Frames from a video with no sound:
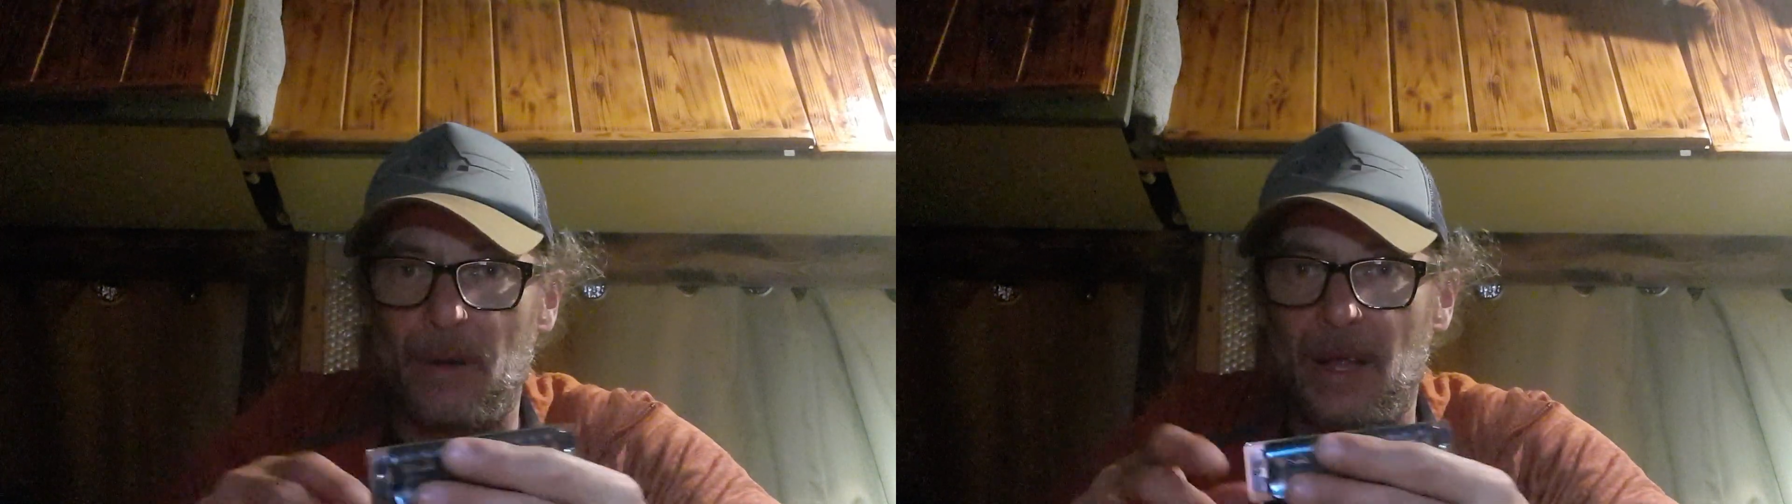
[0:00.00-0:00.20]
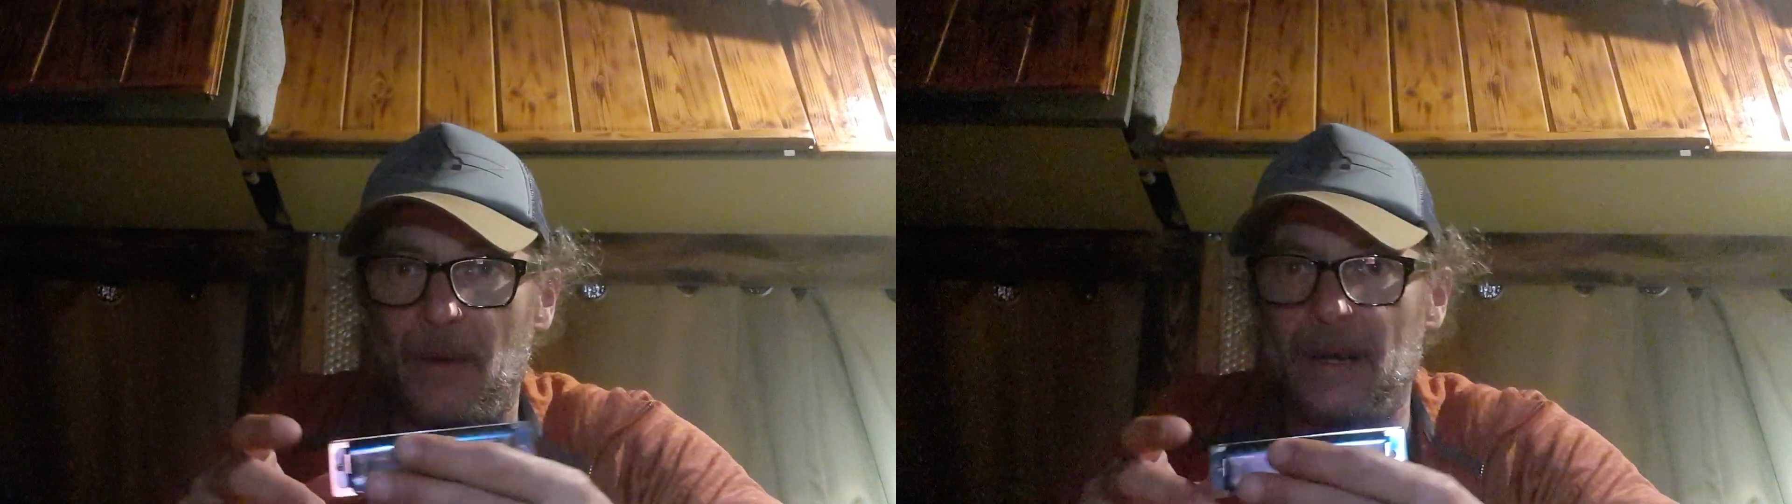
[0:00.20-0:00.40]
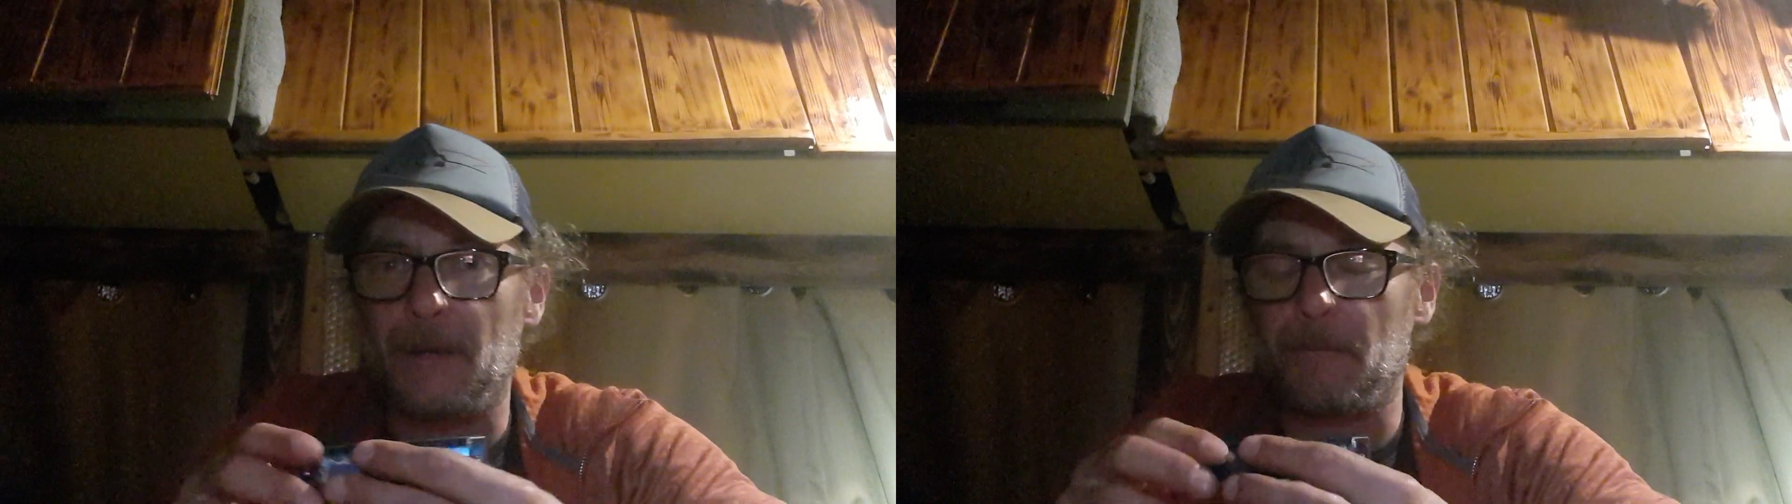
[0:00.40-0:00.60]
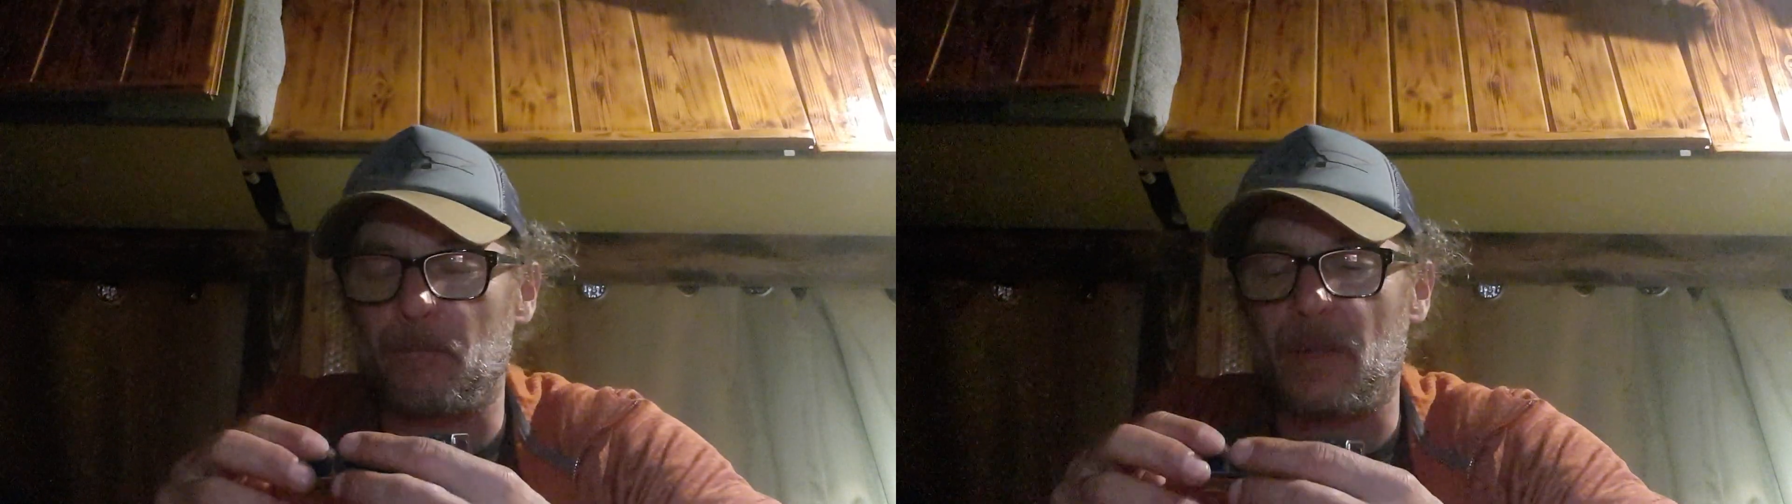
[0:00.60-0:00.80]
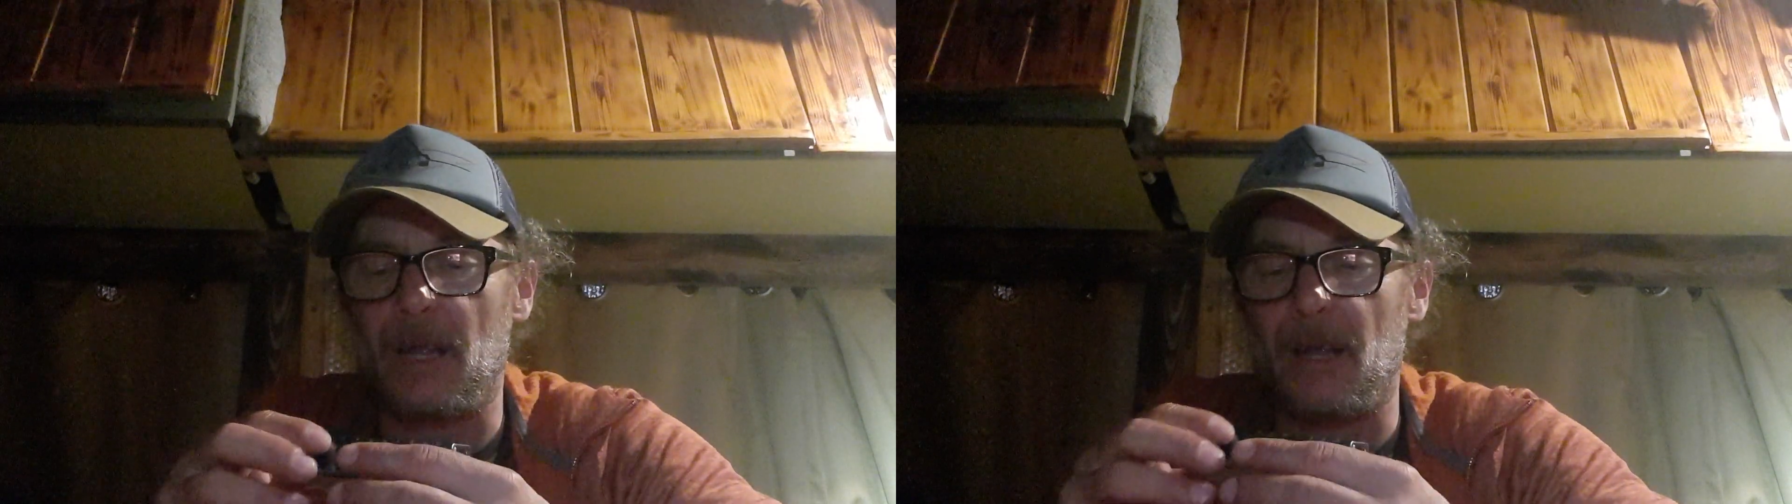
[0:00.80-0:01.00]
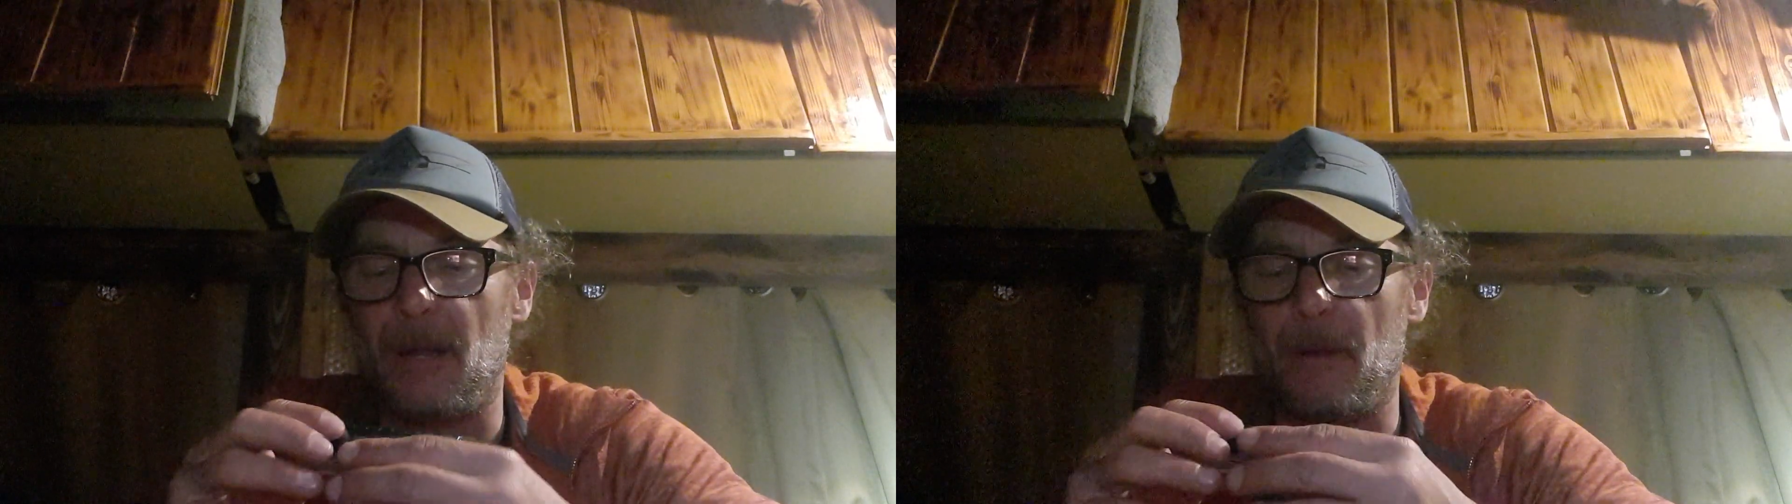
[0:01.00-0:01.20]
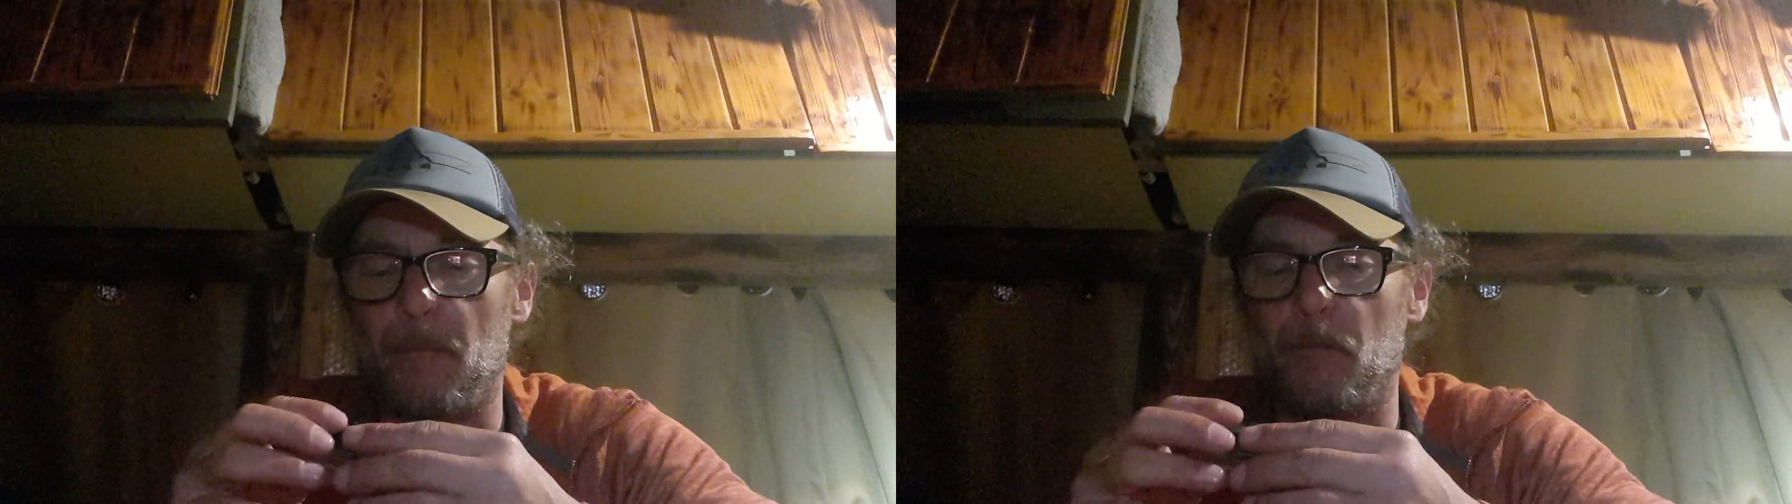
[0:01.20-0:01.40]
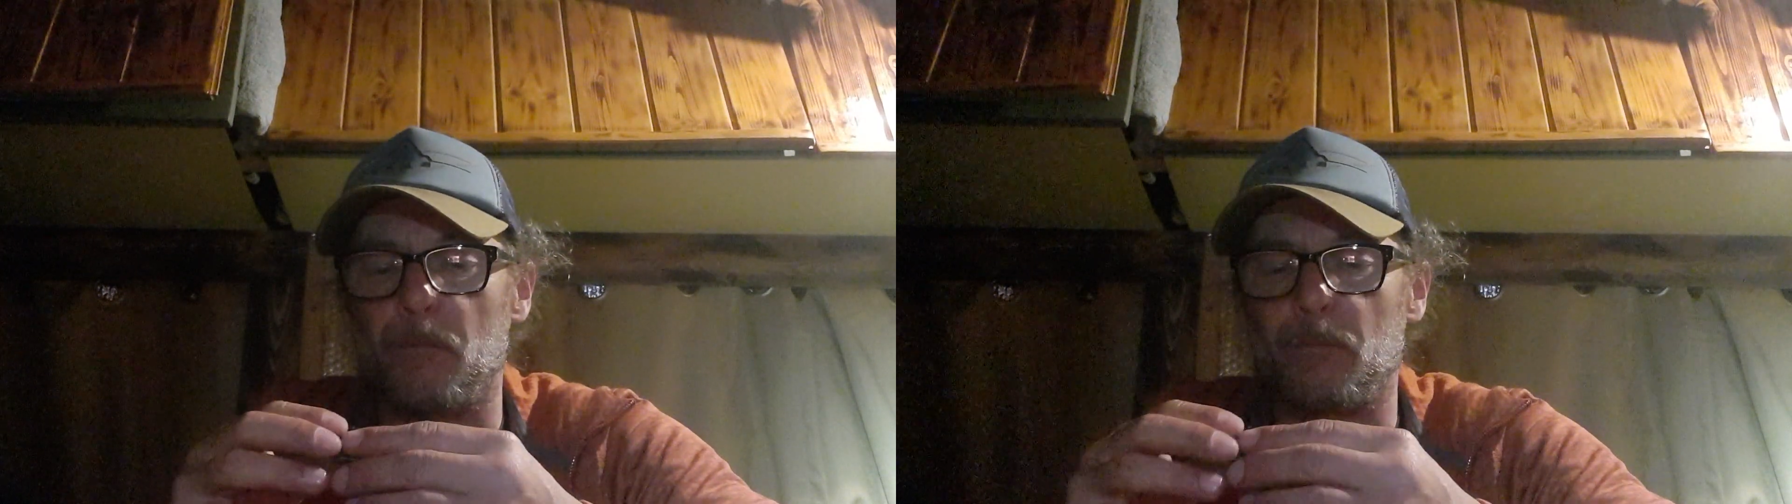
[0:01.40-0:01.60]
blowing
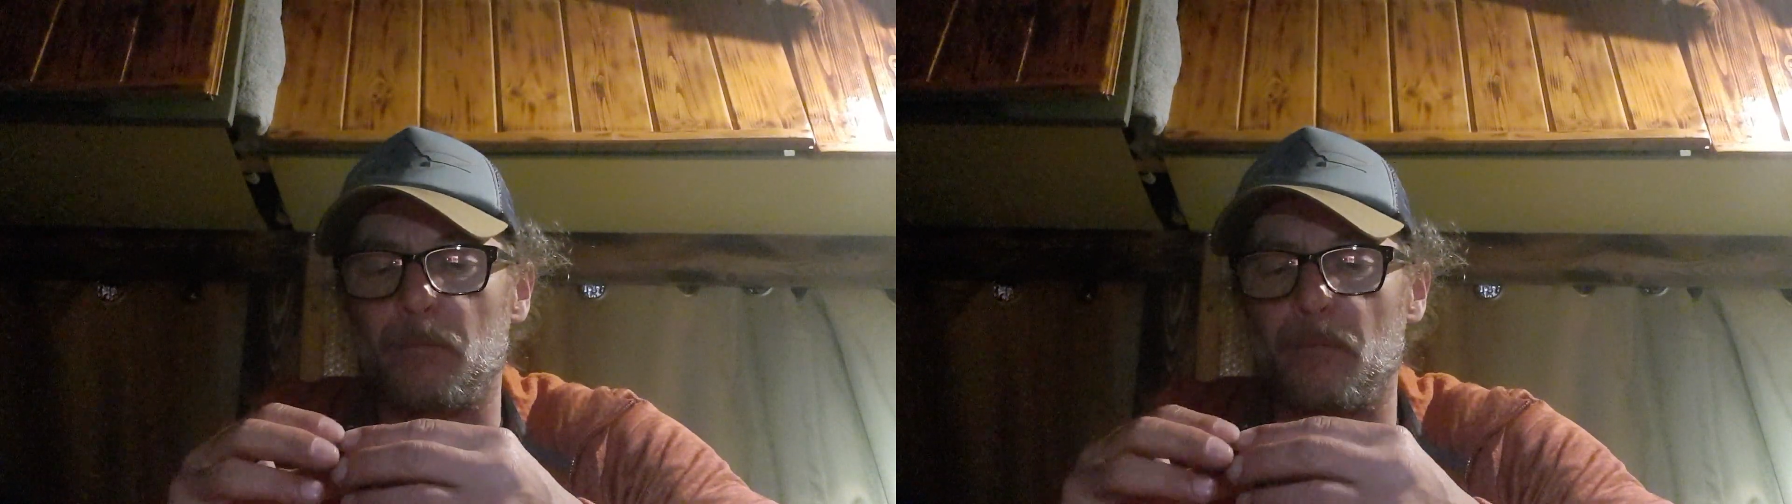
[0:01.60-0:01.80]
um,